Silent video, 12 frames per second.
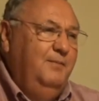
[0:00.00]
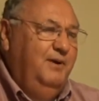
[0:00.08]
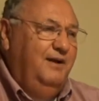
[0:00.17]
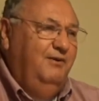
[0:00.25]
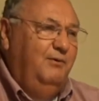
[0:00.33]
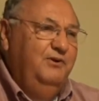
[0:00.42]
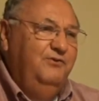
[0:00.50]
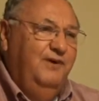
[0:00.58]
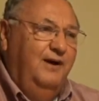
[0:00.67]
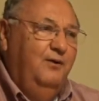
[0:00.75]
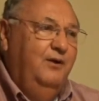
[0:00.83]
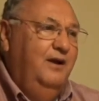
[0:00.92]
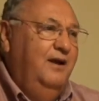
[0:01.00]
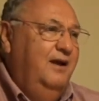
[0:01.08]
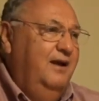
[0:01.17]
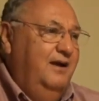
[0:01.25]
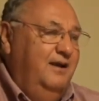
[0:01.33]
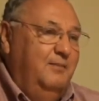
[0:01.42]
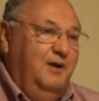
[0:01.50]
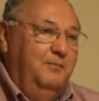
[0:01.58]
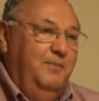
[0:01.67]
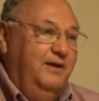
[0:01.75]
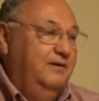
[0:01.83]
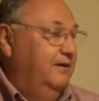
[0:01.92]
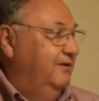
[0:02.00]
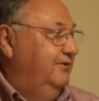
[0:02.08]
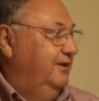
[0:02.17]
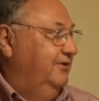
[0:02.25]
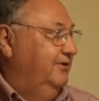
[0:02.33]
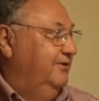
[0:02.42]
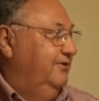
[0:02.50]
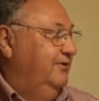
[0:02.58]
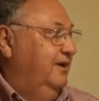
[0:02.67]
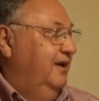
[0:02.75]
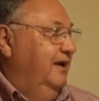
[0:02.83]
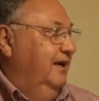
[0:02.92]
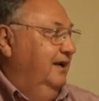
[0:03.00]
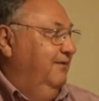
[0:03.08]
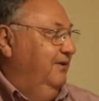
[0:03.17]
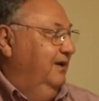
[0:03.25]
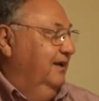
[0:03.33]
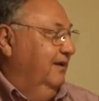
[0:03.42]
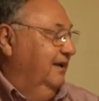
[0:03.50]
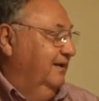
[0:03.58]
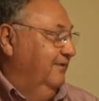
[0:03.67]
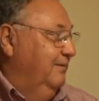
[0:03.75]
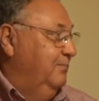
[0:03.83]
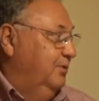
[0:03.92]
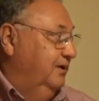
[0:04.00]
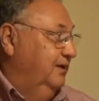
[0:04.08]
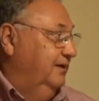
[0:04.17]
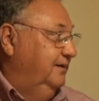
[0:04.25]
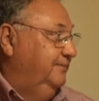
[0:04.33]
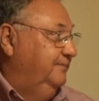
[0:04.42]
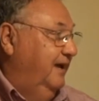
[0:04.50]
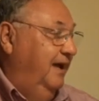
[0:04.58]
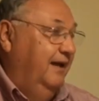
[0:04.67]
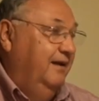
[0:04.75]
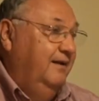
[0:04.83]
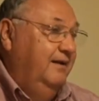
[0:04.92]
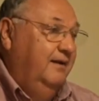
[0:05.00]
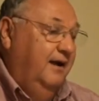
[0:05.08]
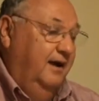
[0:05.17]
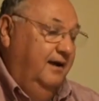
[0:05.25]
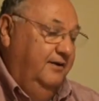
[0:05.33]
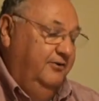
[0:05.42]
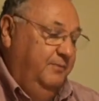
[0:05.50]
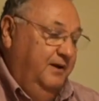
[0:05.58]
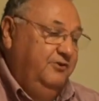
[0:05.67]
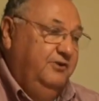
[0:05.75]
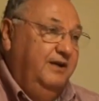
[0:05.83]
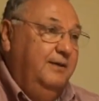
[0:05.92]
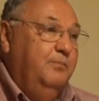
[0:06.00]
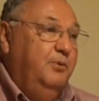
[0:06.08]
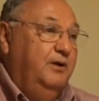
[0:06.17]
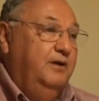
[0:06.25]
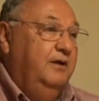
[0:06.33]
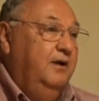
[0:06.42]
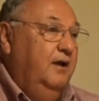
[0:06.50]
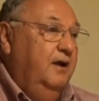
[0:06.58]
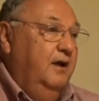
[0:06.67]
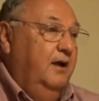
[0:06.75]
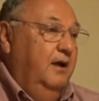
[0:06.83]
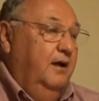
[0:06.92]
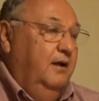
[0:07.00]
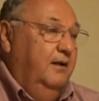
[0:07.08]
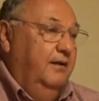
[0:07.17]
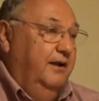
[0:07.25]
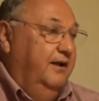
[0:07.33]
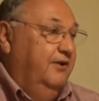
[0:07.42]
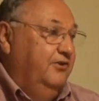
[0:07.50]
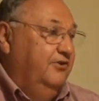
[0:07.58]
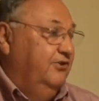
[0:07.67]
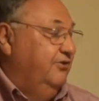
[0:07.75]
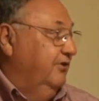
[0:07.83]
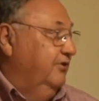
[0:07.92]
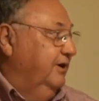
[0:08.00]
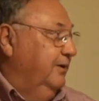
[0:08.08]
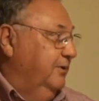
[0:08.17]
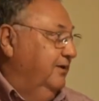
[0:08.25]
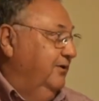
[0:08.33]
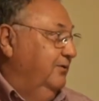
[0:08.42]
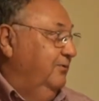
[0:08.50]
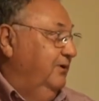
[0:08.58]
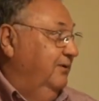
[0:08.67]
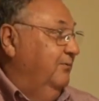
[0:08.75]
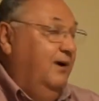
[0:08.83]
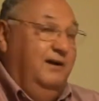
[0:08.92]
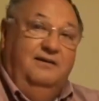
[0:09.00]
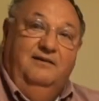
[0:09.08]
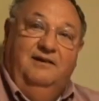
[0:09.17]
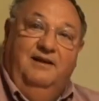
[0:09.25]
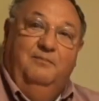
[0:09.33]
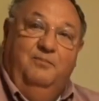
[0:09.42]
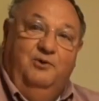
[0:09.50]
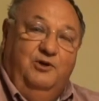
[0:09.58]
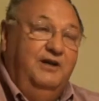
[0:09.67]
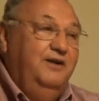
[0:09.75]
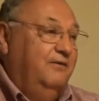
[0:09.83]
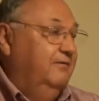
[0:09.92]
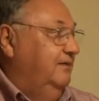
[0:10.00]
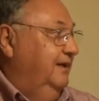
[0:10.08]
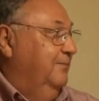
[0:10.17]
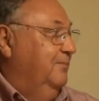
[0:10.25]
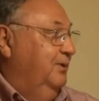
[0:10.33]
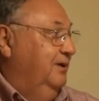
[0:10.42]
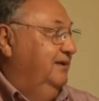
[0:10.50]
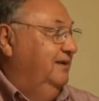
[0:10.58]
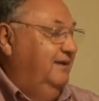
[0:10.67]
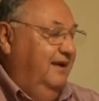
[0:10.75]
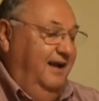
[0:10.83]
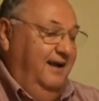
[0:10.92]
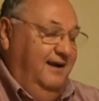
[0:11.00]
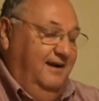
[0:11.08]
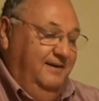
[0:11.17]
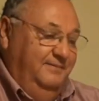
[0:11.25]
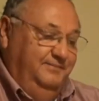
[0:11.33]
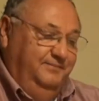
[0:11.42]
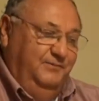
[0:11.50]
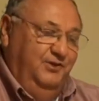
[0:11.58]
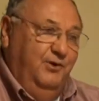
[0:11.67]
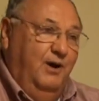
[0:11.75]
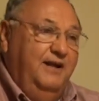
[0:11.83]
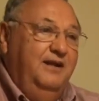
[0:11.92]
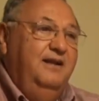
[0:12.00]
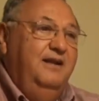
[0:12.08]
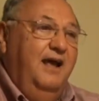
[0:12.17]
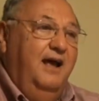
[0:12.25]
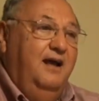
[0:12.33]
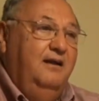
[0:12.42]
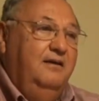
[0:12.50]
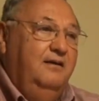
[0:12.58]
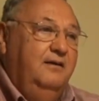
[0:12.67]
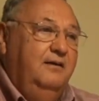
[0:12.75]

but I've always found you make better decisions if you get a lot of input, and uh, especially input that doesn't just agree with you. You want critical input. Uh, so I did that,